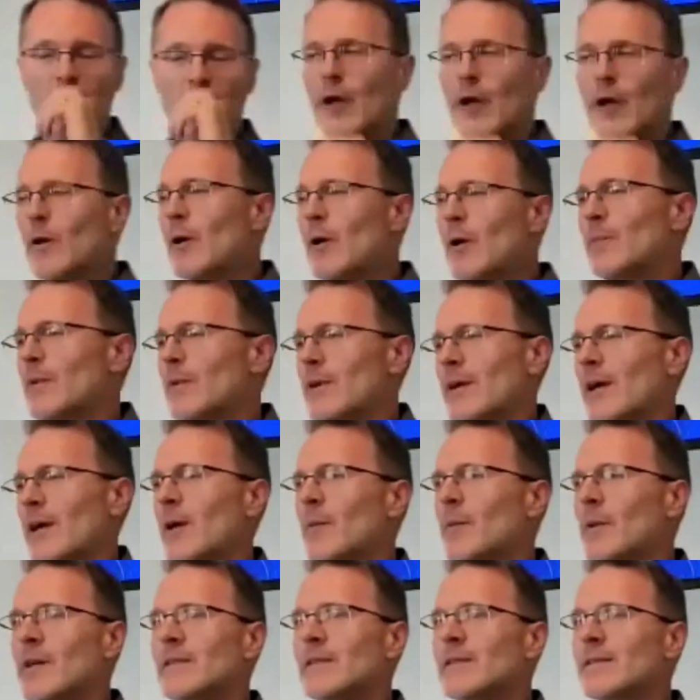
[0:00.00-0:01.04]
No,
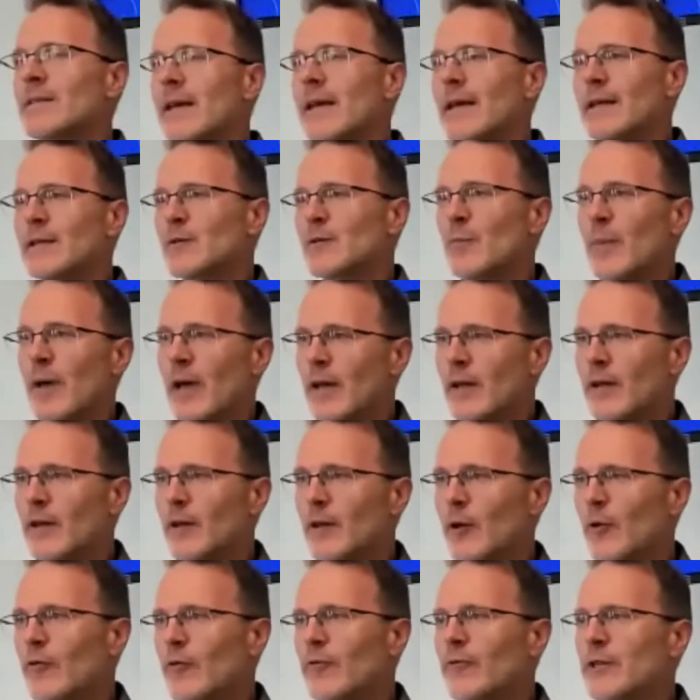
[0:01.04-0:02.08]
I'm not saying it's bad to
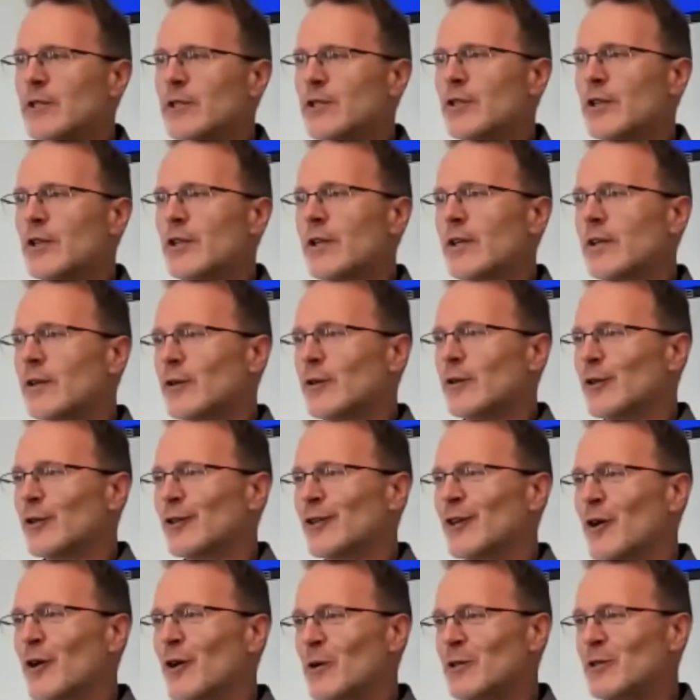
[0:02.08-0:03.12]
go fishing or
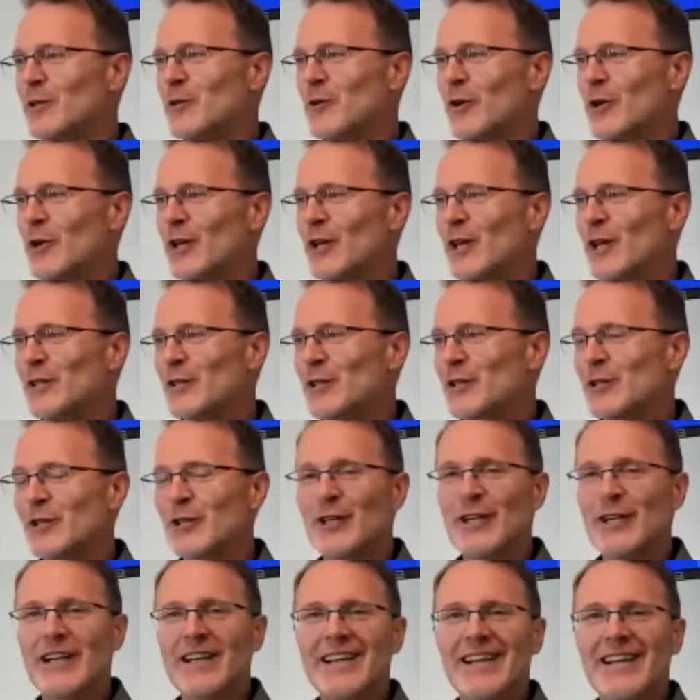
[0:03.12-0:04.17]
go enjoy
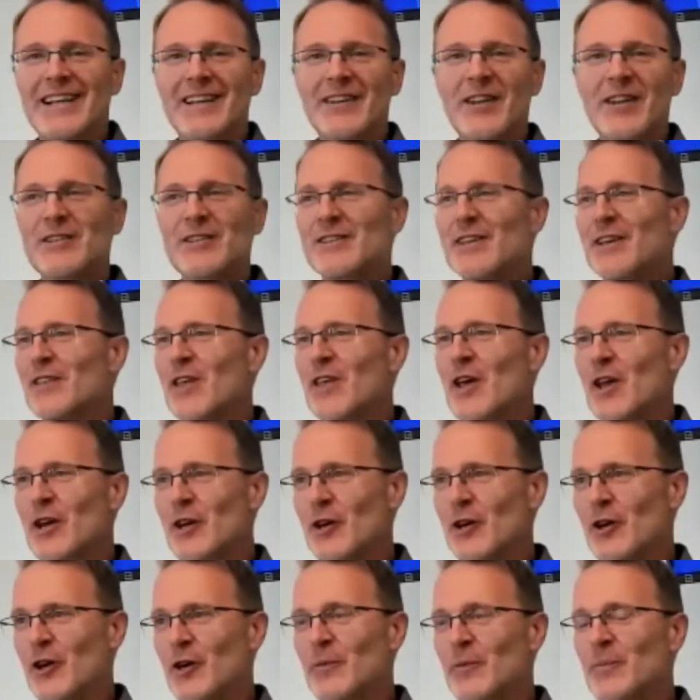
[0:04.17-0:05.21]
nature. I'm not saying that
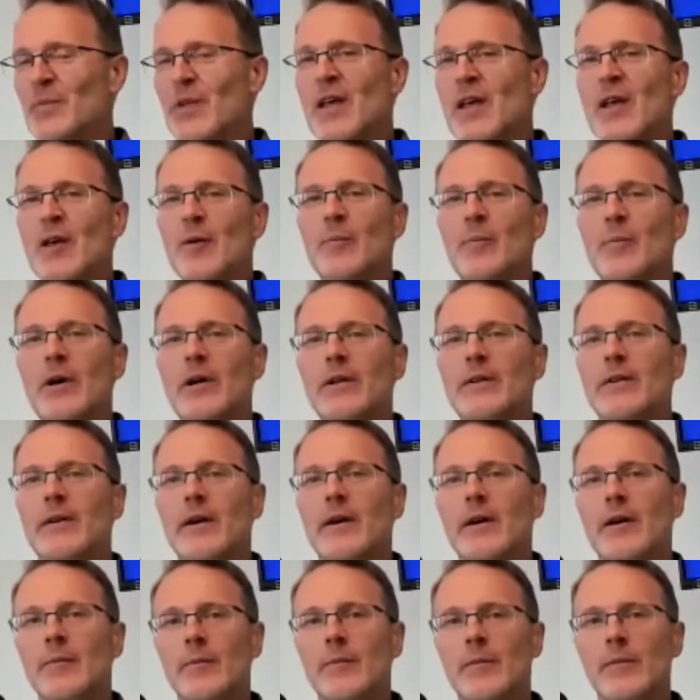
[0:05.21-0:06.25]
at all. But
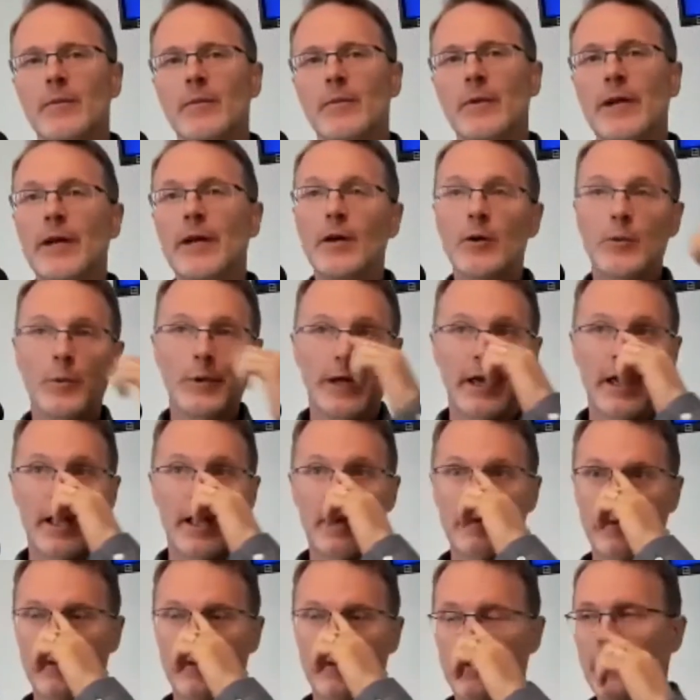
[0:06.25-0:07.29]
here we
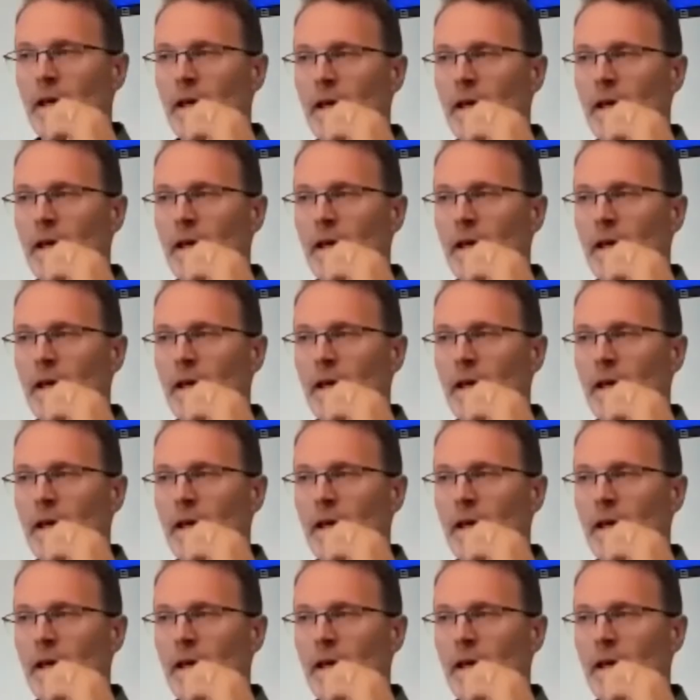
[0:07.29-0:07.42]
have